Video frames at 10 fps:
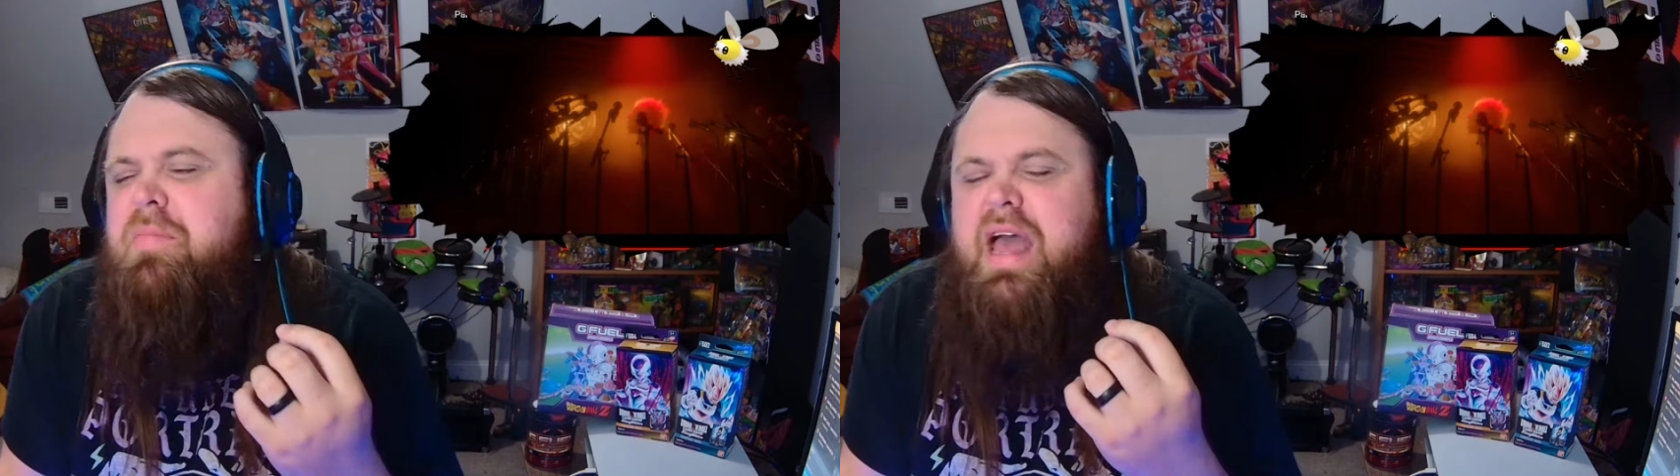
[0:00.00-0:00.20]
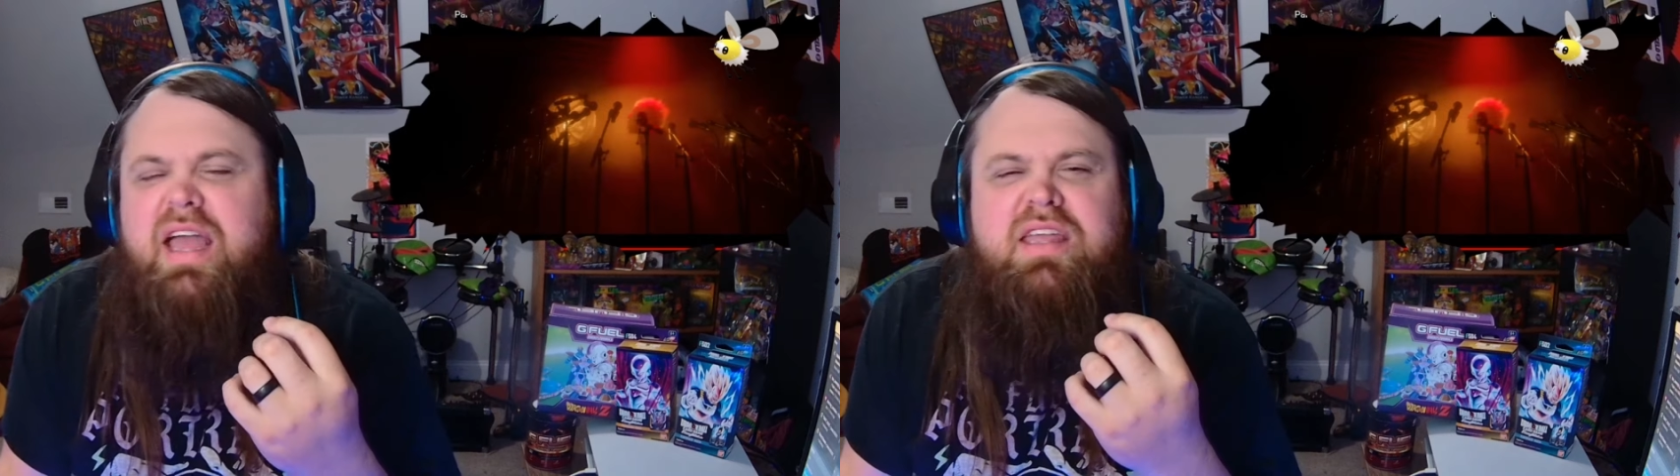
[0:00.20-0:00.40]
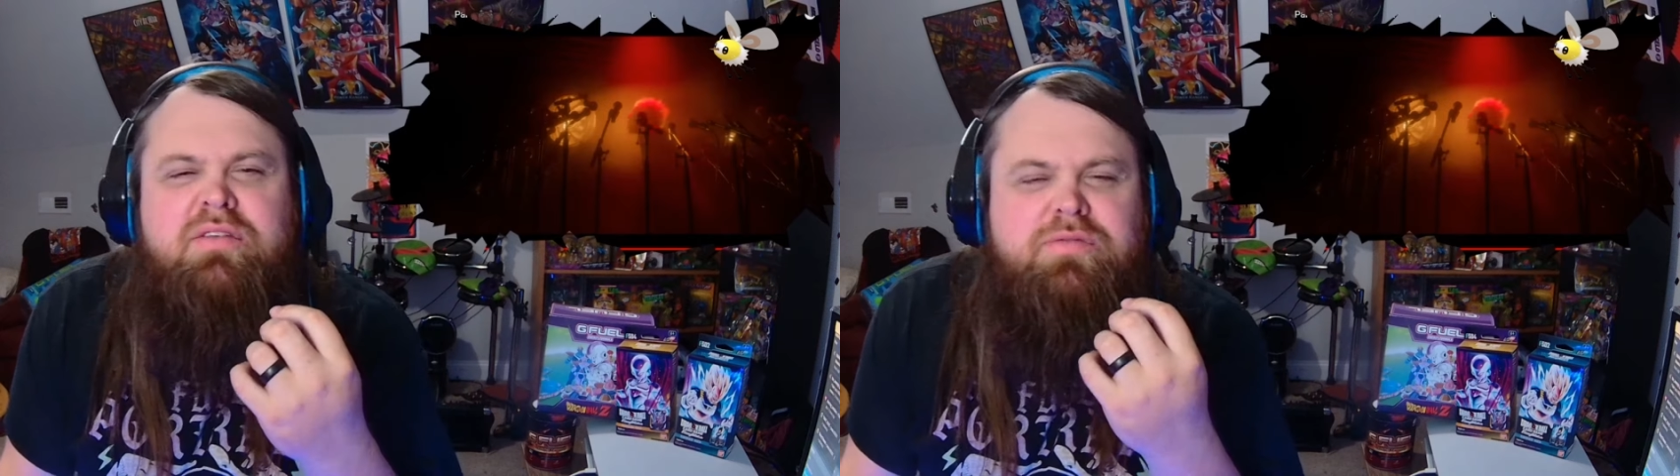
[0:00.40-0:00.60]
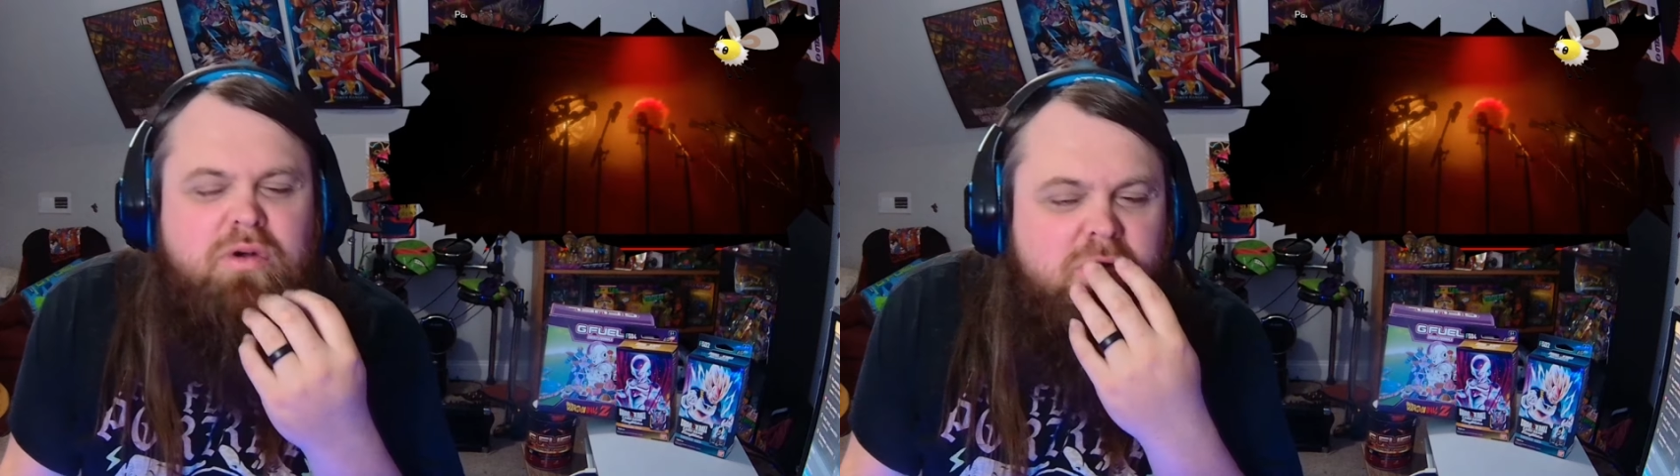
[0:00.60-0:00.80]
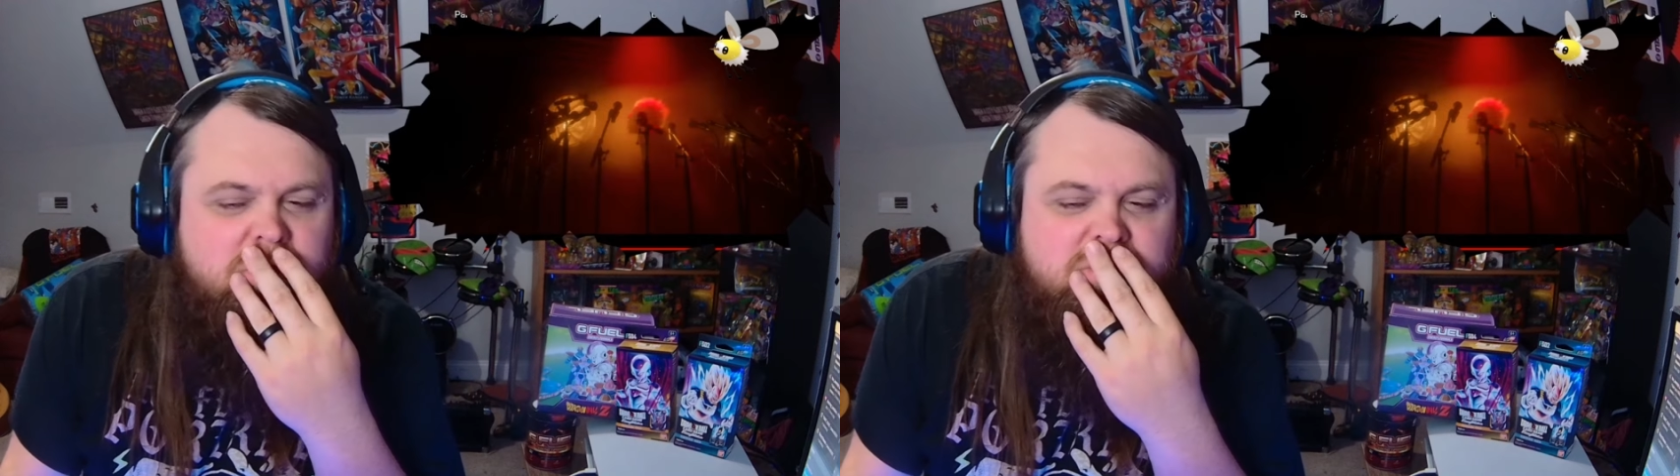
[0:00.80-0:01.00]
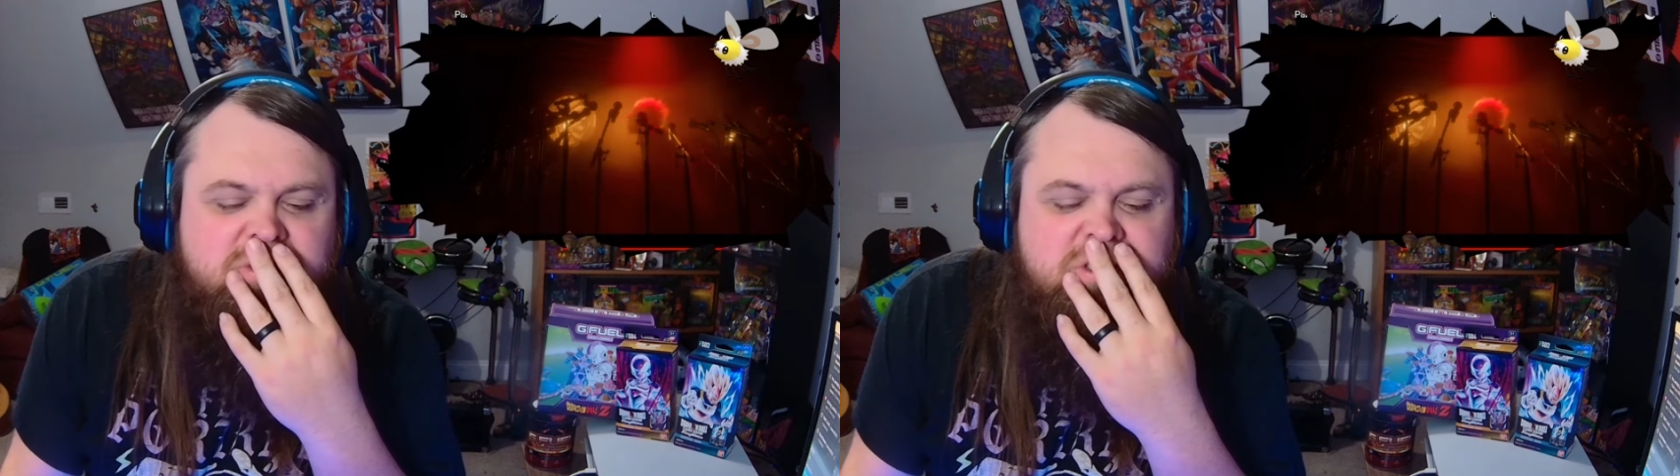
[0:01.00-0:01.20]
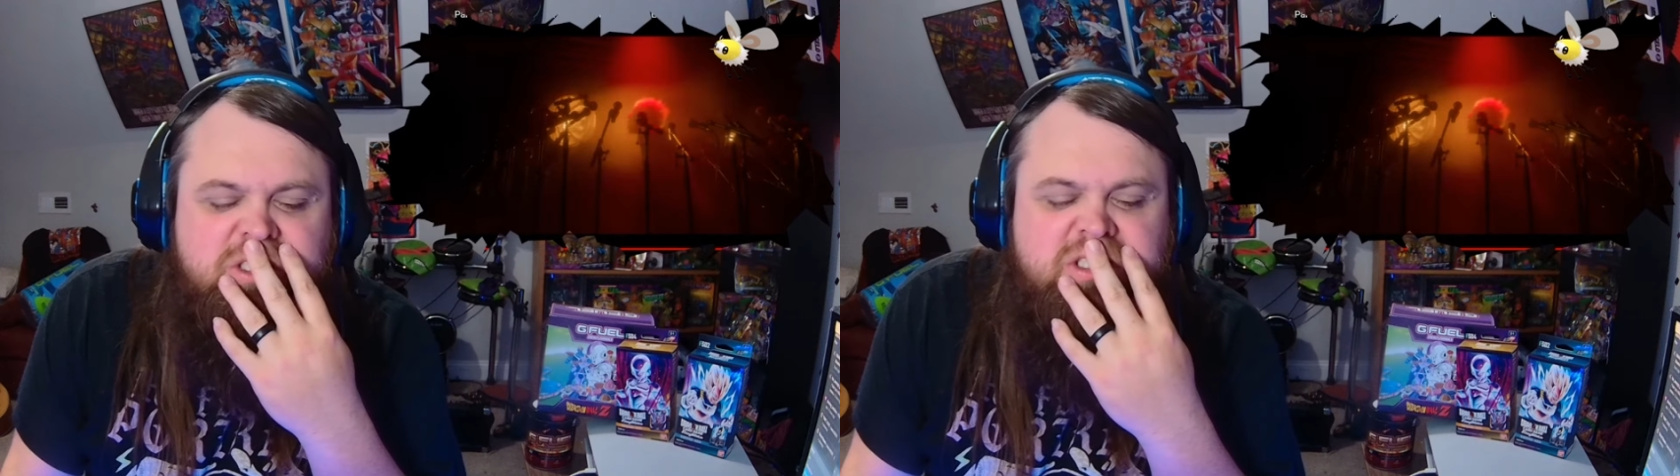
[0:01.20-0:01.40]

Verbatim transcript: backing vocals.